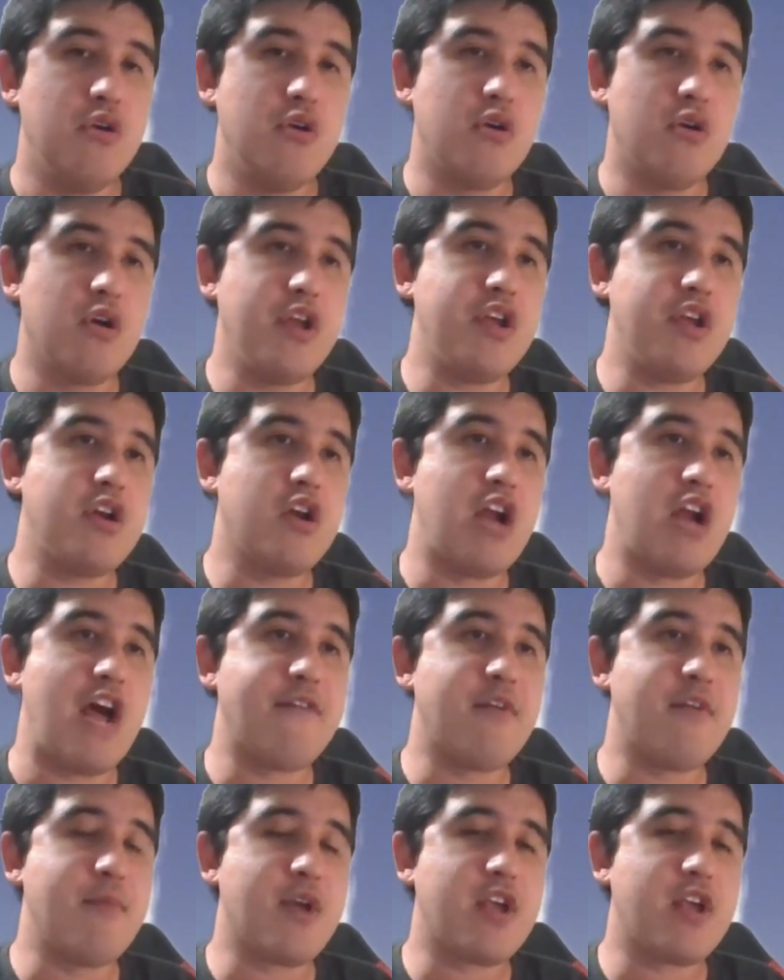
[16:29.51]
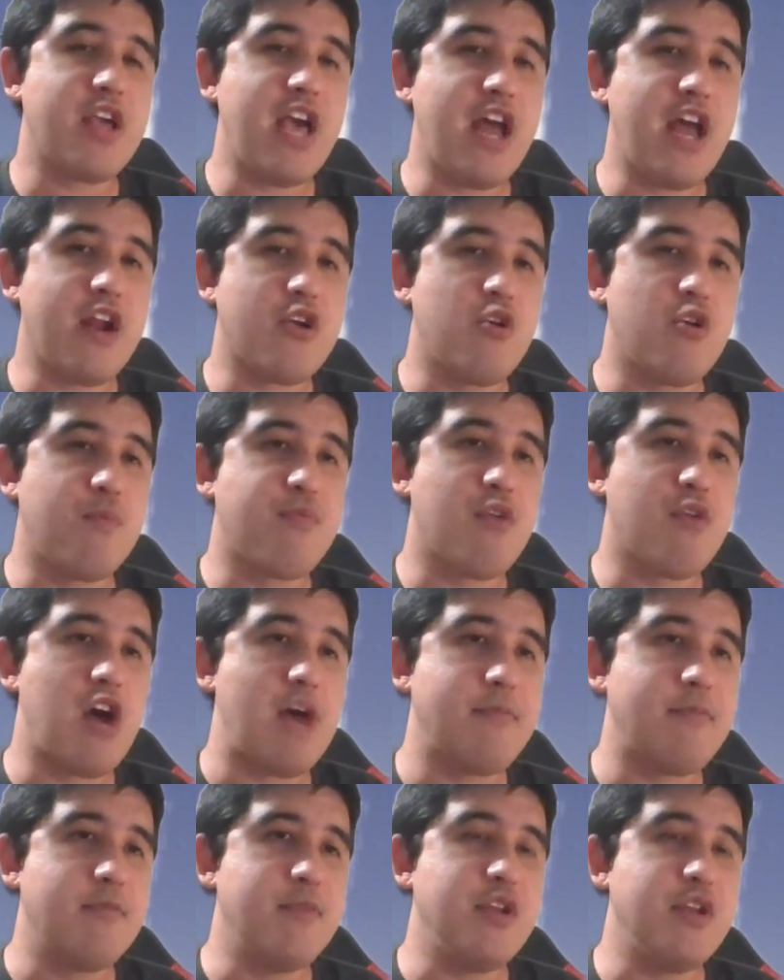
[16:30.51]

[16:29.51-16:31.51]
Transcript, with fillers: or he could have a mechanical problem.